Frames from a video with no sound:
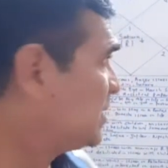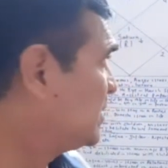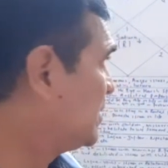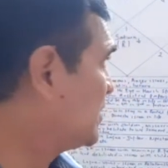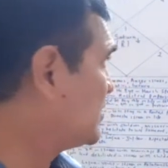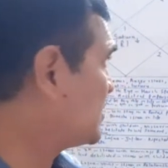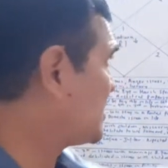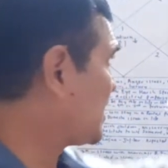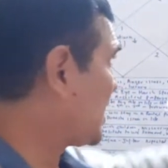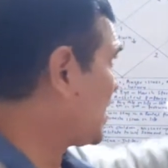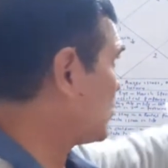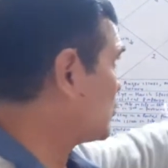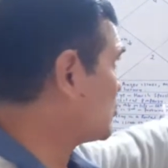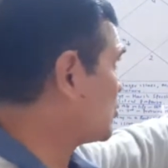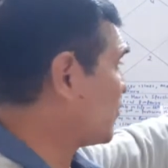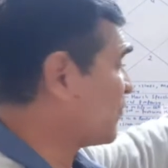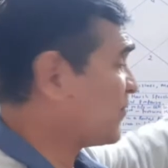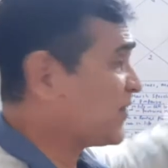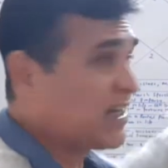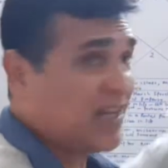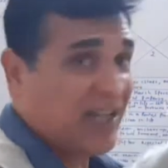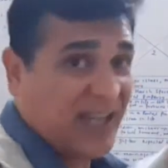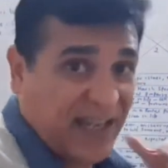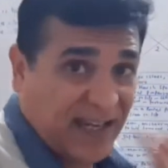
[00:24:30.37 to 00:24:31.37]
This is a house
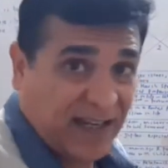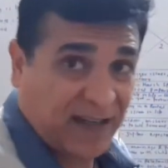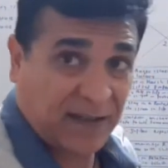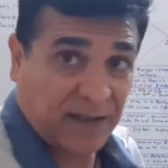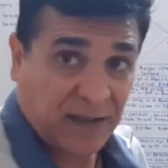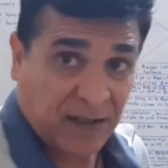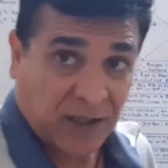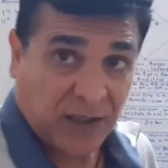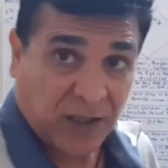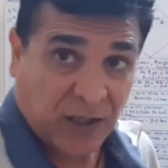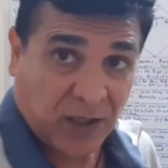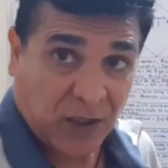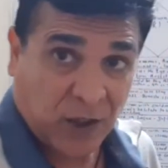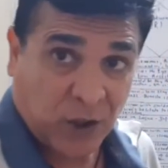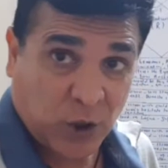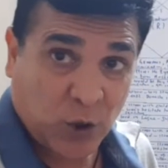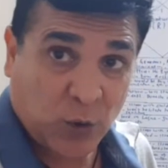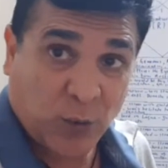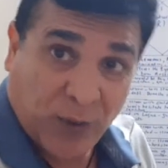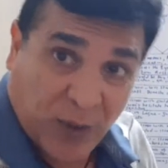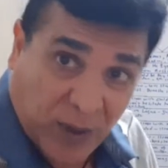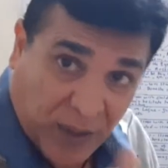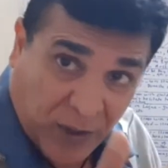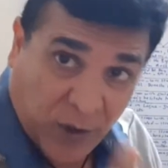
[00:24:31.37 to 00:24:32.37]
of healing. You
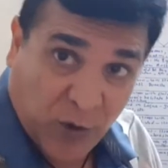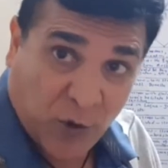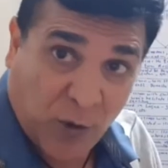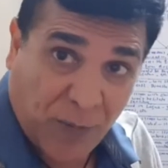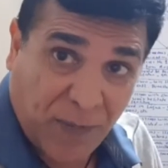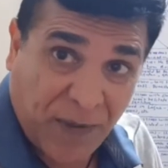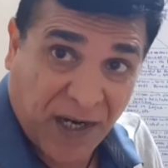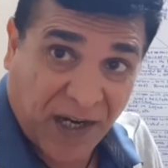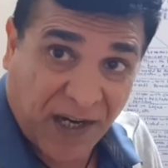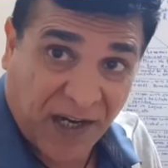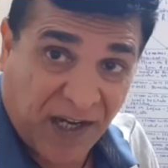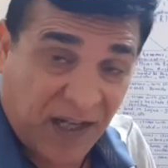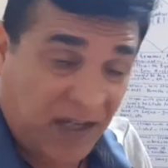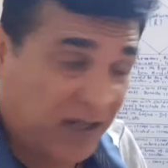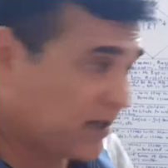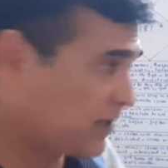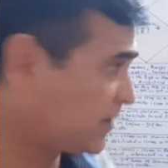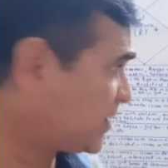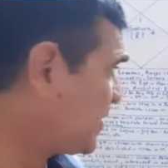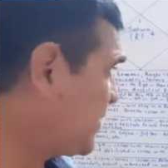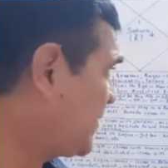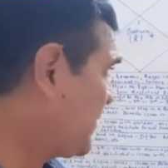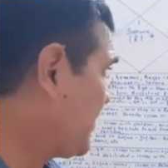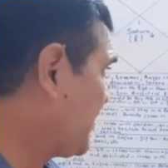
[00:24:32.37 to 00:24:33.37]
will be a
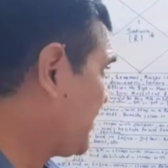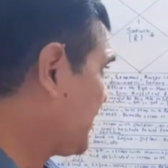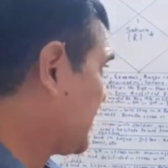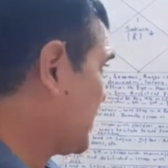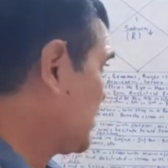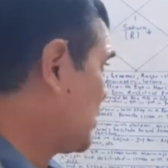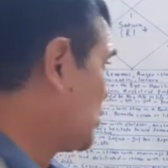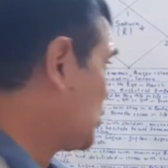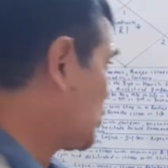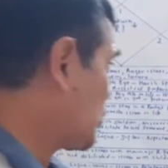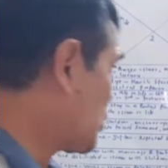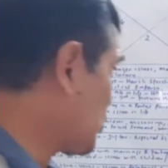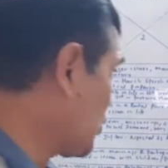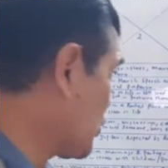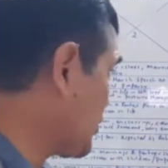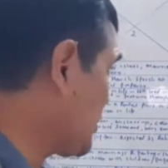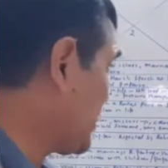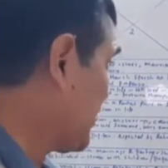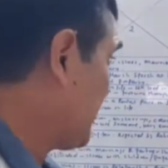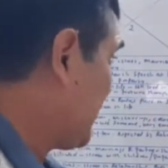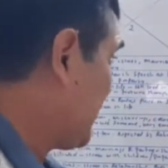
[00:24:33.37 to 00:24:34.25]
healer. So she